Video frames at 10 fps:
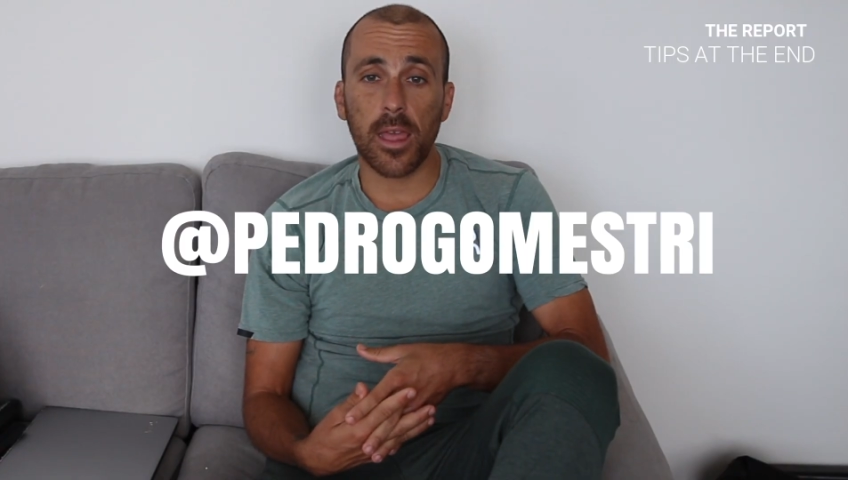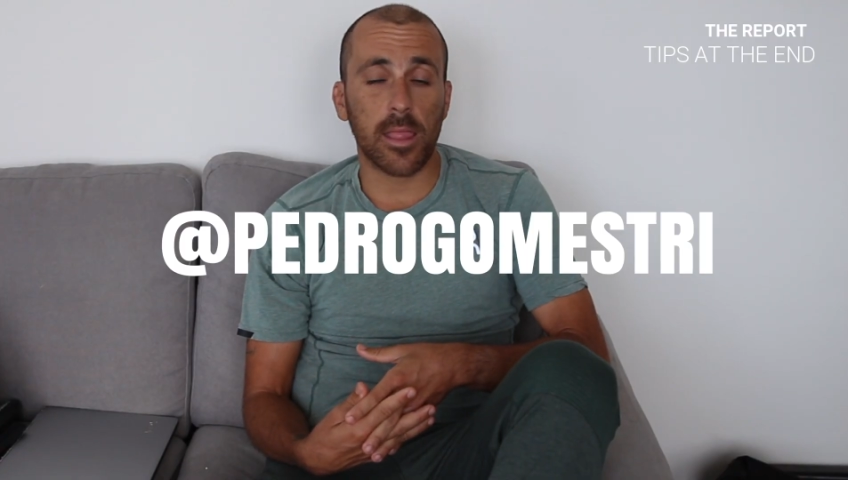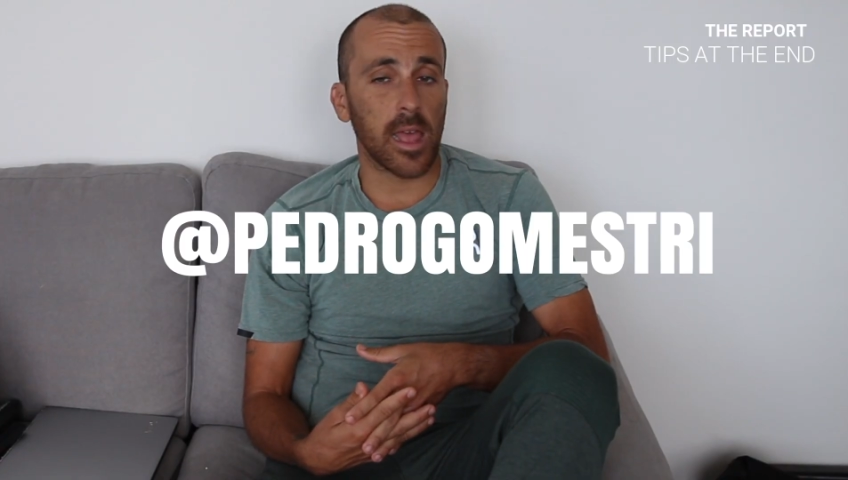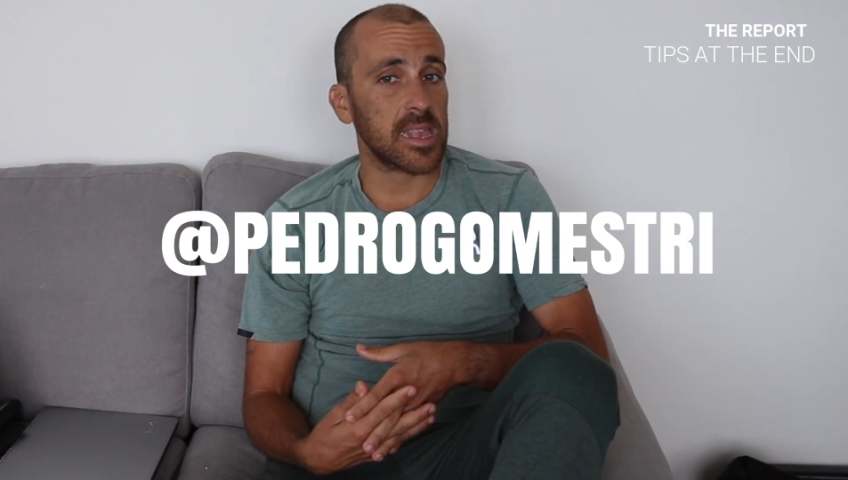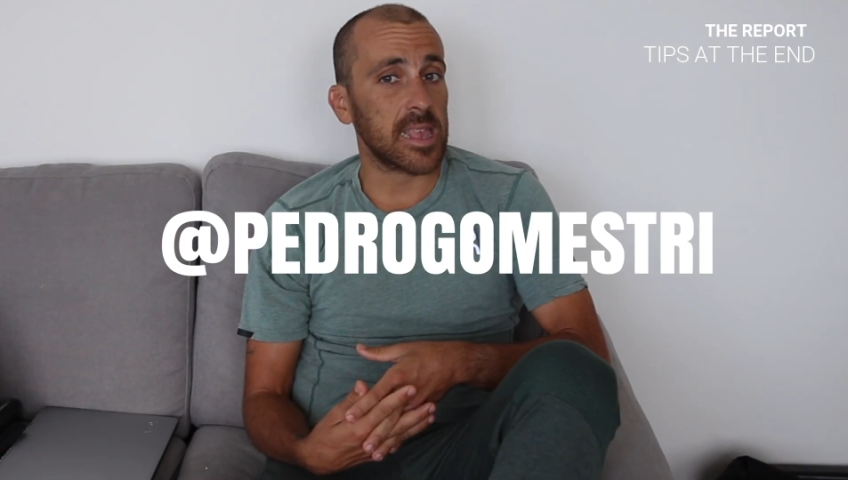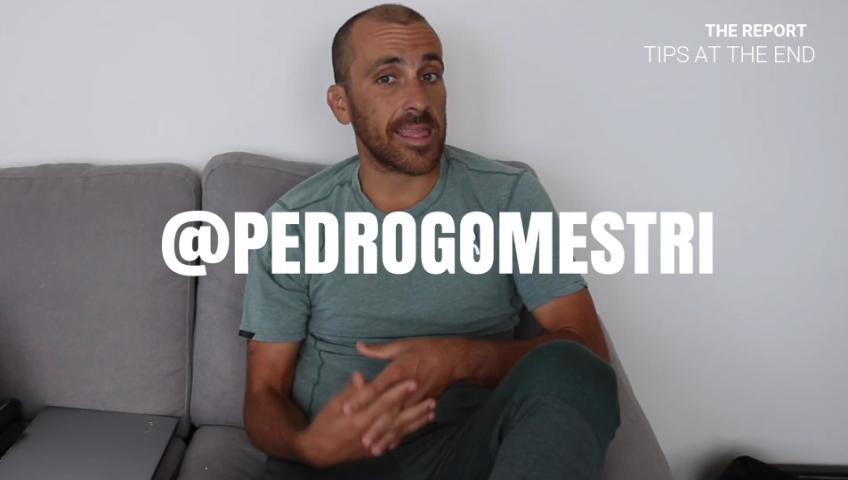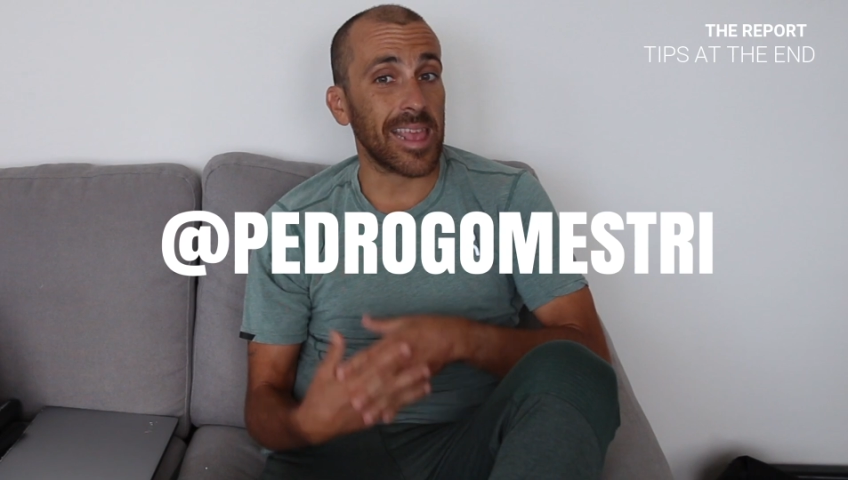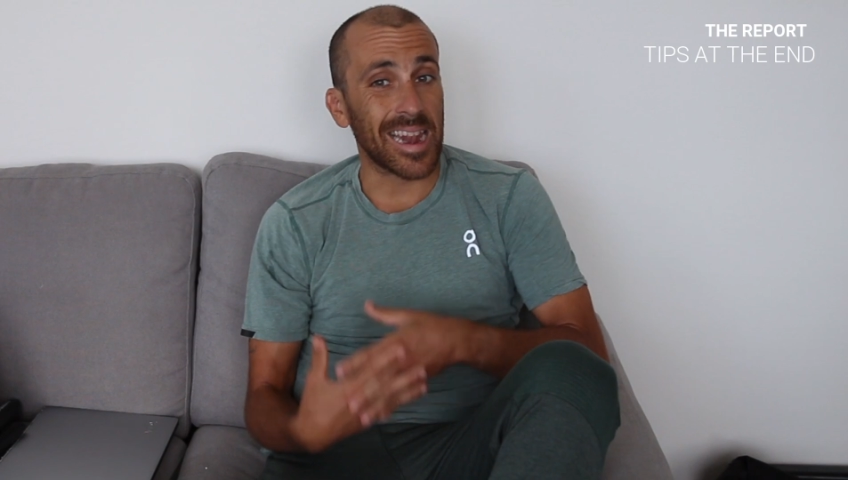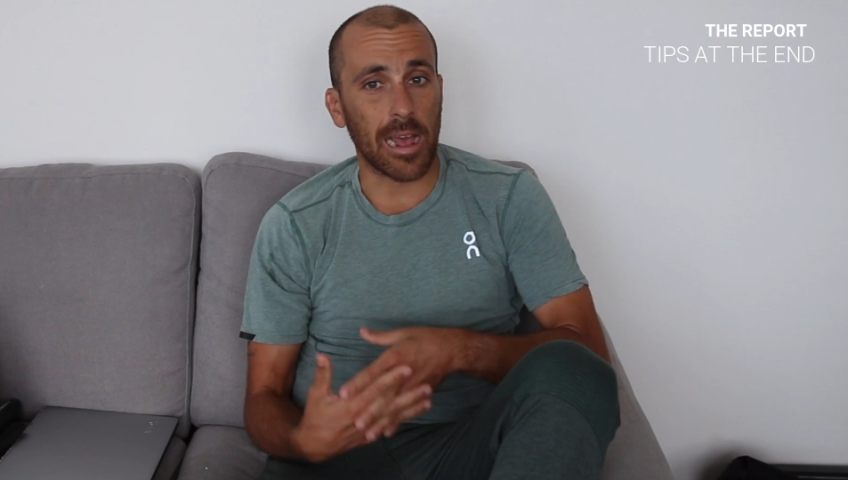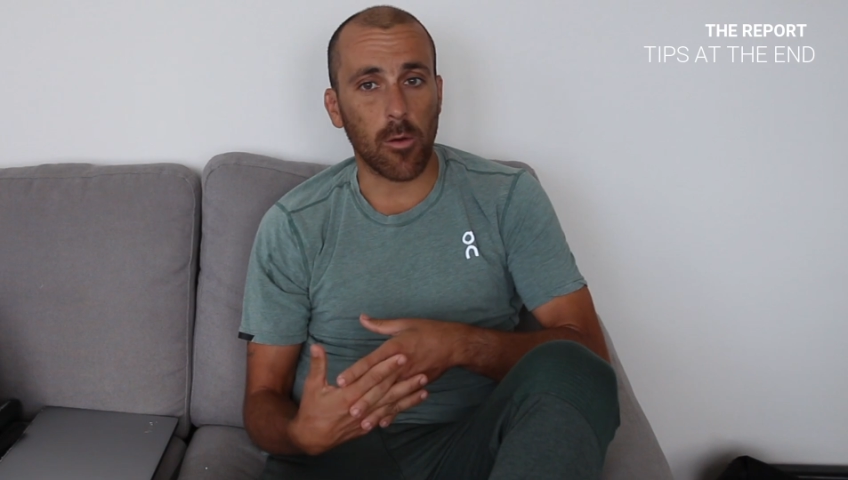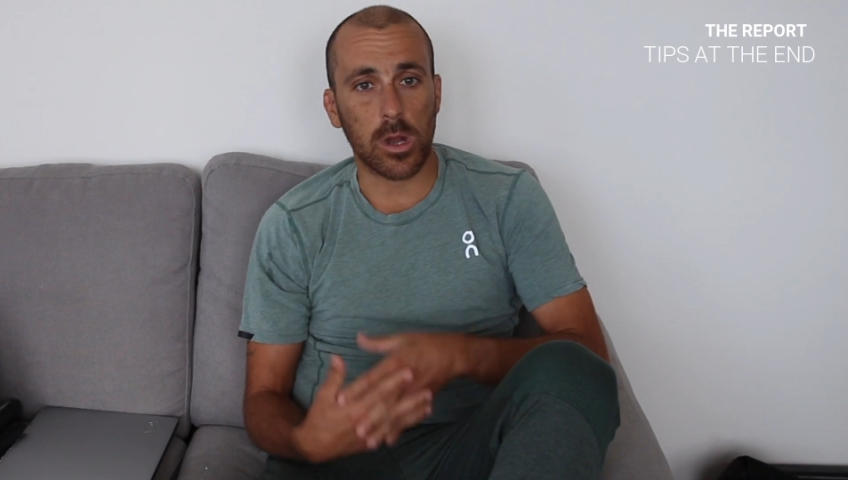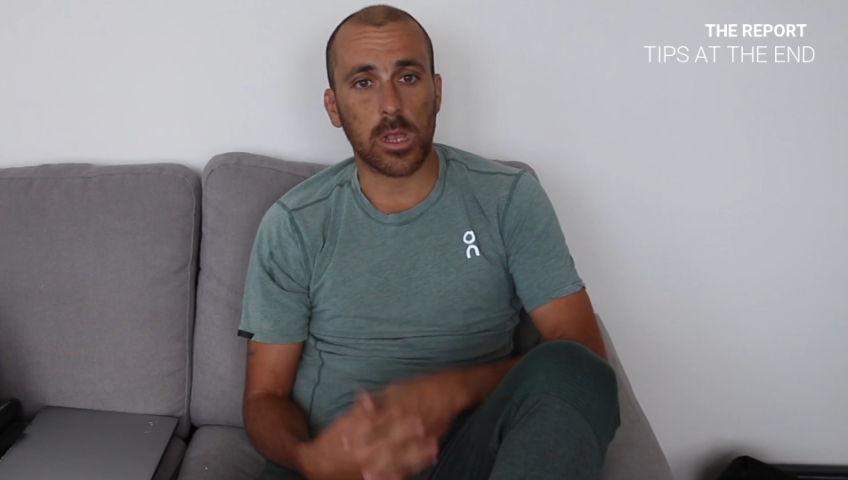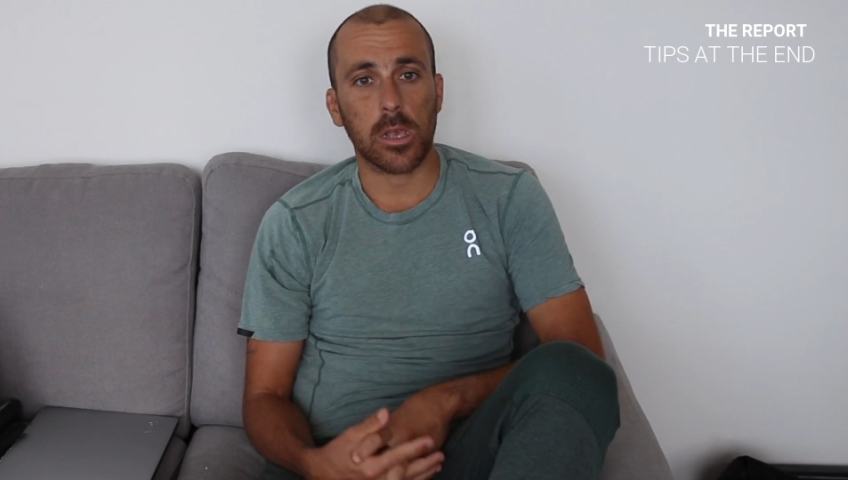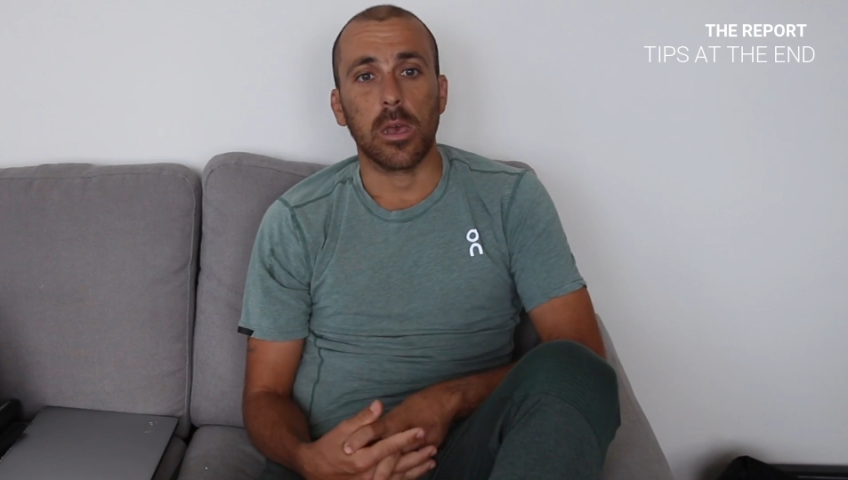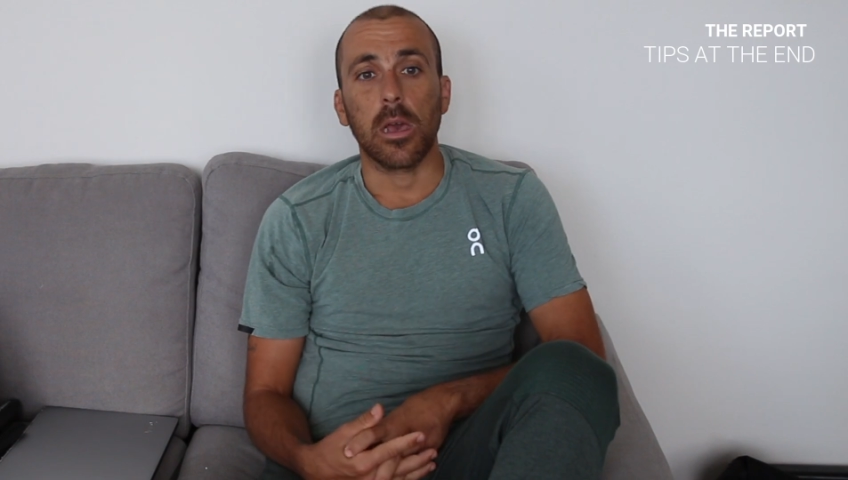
in less than 10 hours.